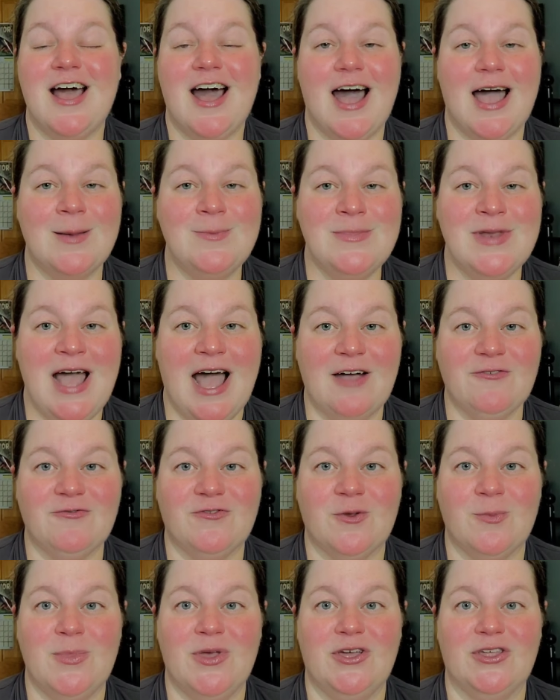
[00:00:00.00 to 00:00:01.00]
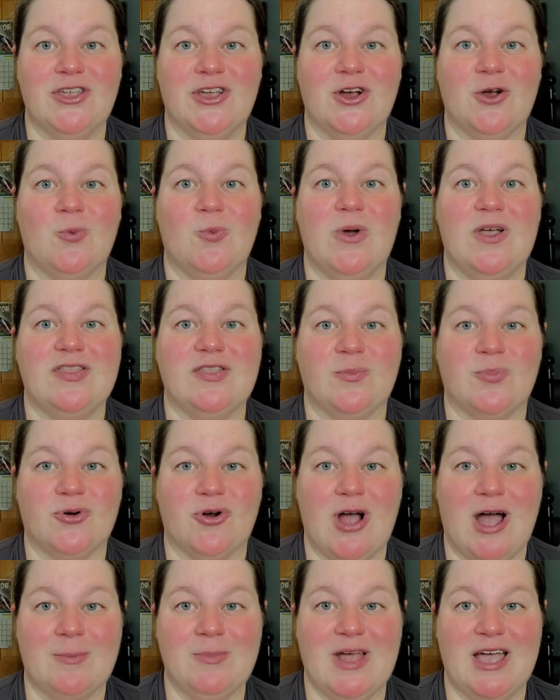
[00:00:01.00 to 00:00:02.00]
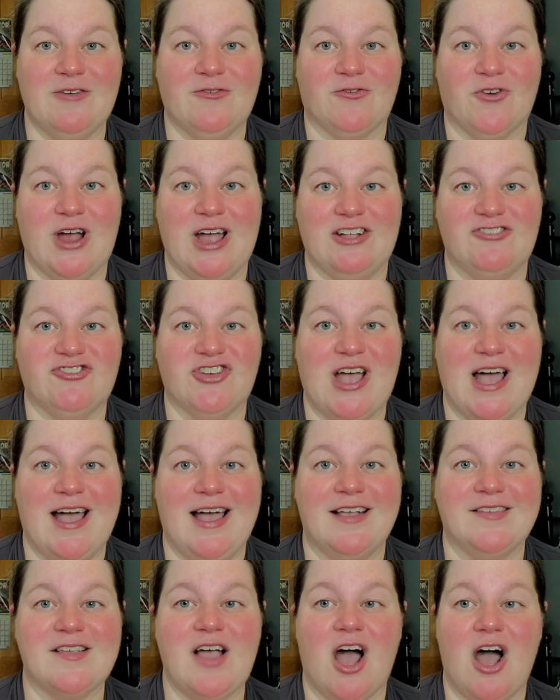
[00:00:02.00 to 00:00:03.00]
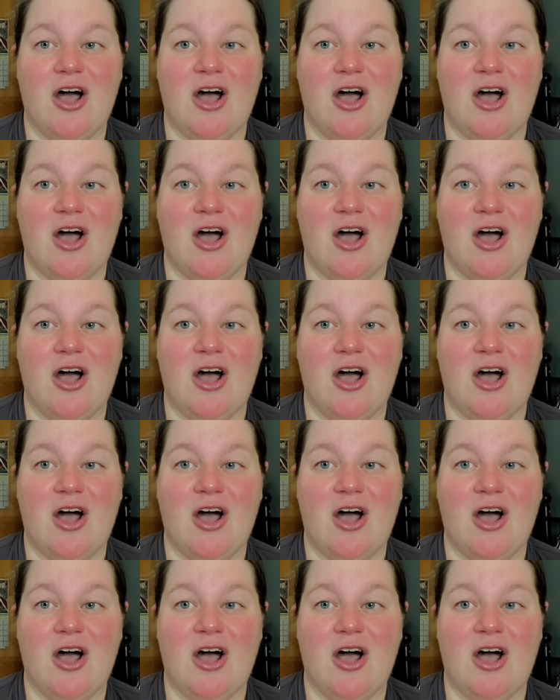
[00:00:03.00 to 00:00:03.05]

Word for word: I'm not familiar with the Prom Night franchise